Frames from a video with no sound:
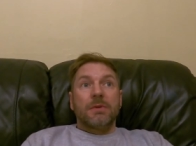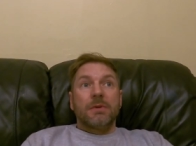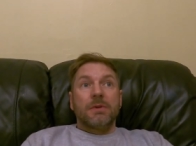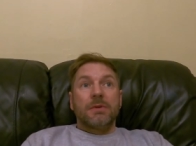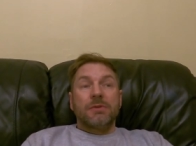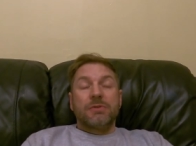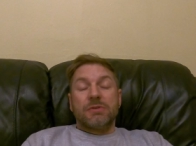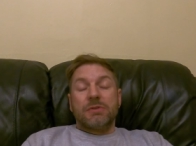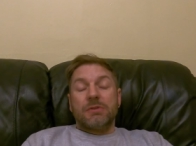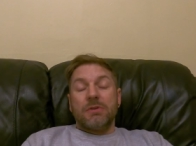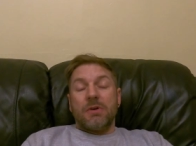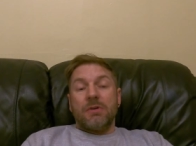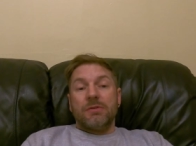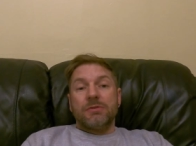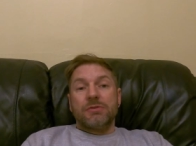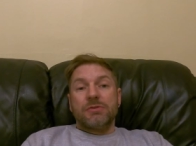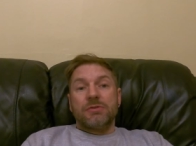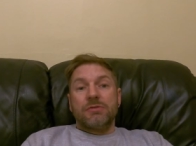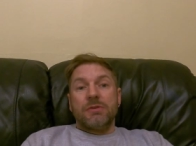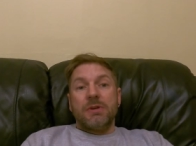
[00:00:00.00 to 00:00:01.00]
the Star
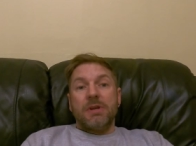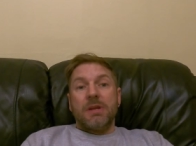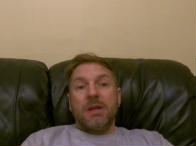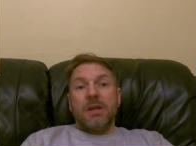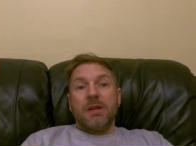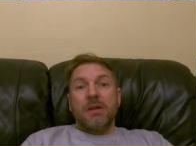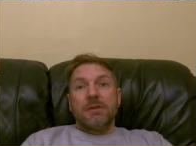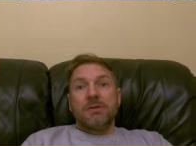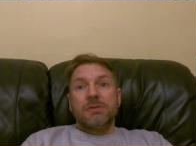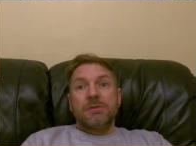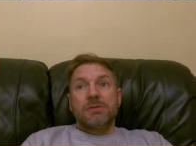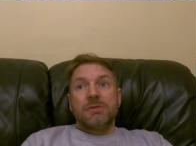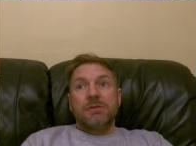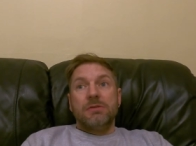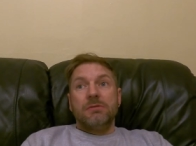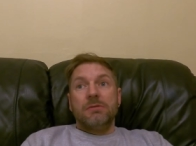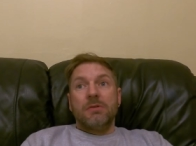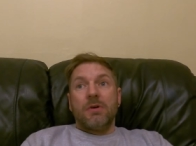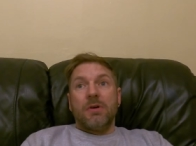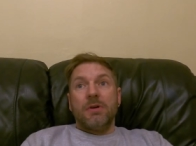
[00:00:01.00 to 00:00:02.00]
Street Kit's
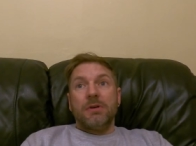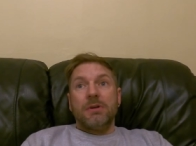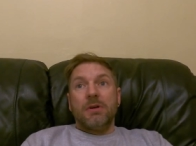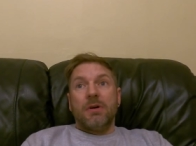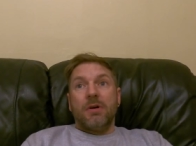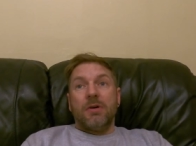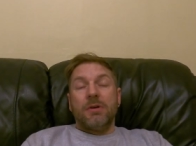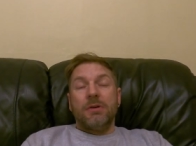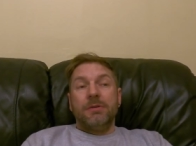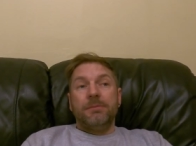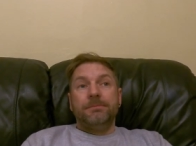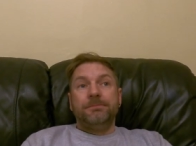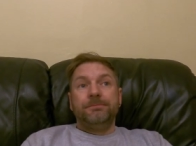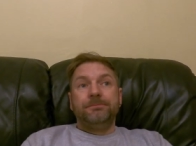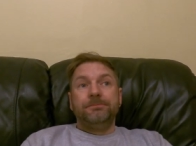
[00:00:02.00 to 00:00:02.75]
299